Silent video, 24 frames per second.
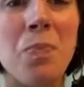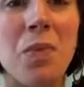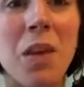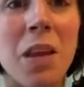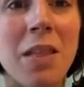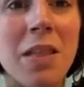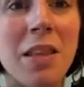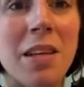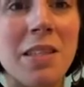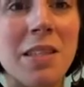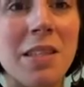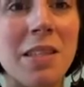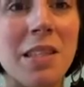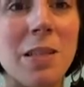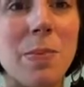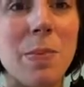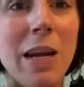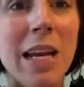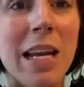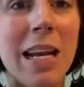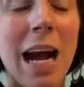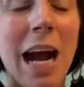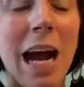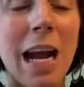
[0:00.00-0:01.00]
and this is
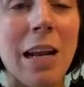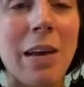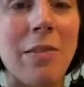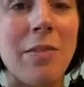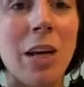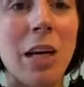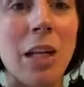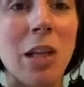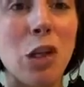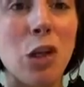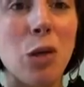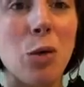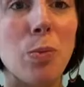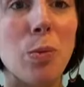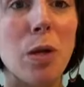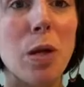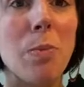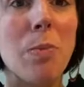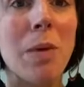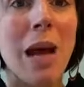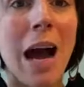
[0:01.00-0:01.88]
made out of aluminum